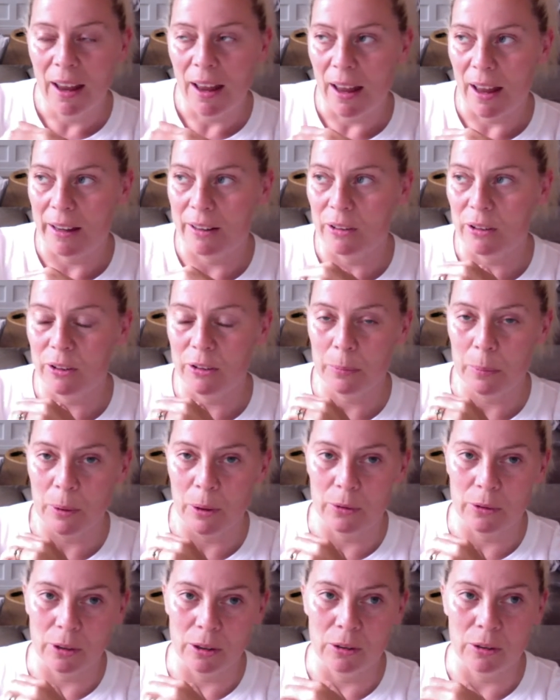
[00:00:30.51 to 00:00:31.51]
and I
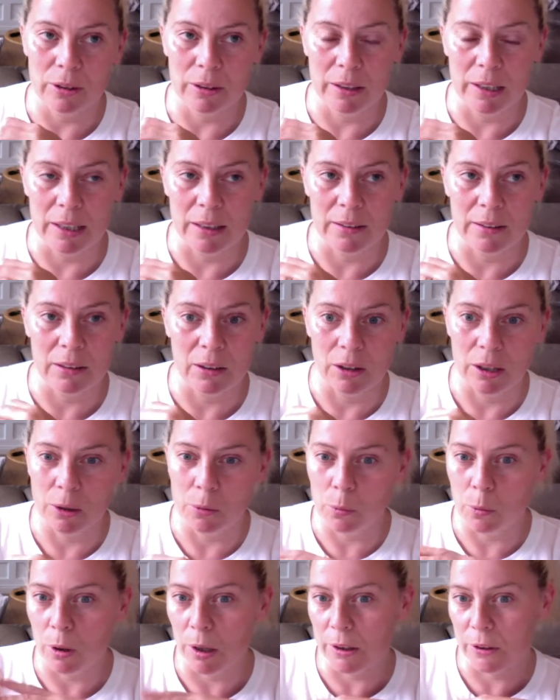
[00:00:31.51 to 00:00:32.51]
suppose I look at things like
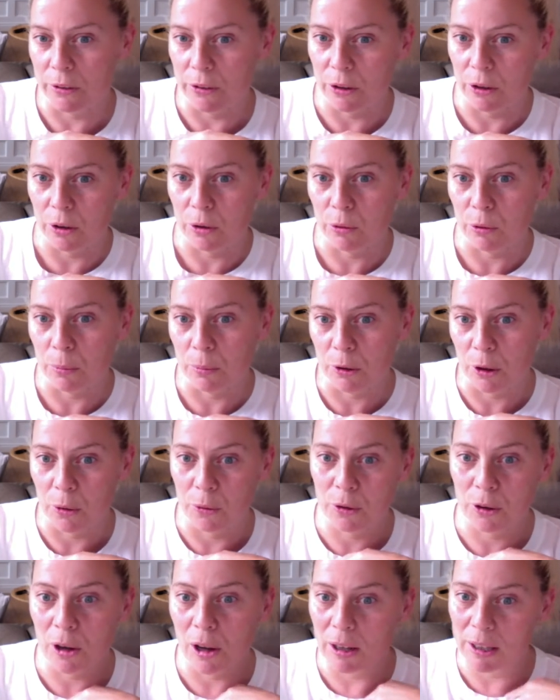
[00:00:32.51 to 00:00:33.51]
why do certain groups go
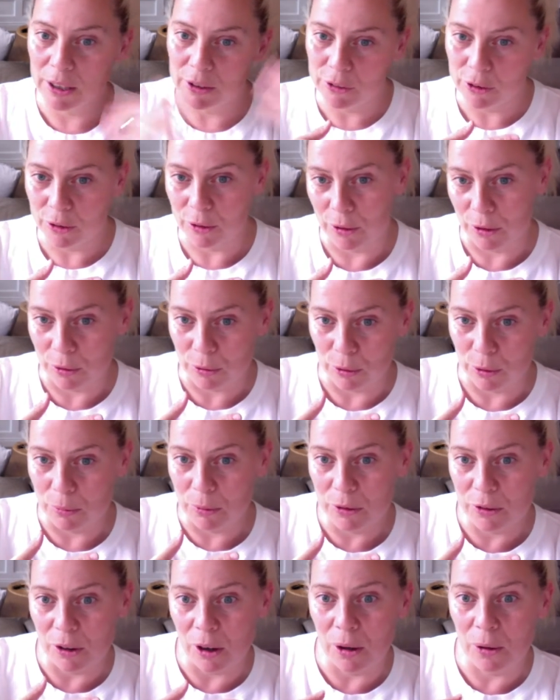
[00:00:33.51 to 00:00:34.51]
to college and other
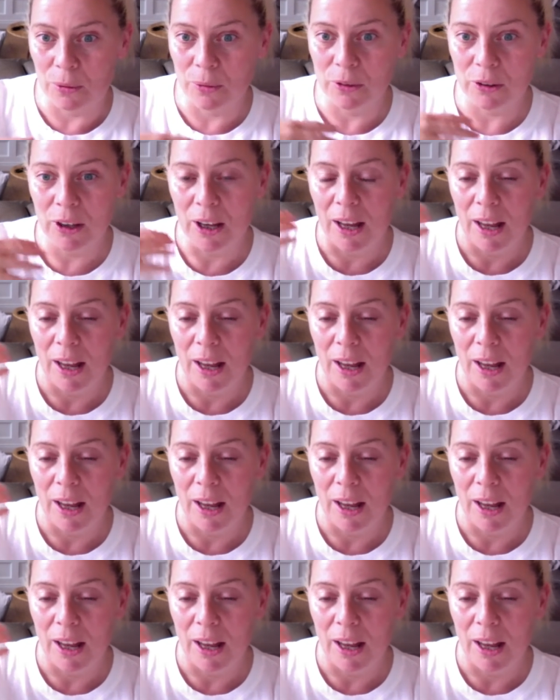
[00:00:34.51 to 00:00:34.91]
groups don't?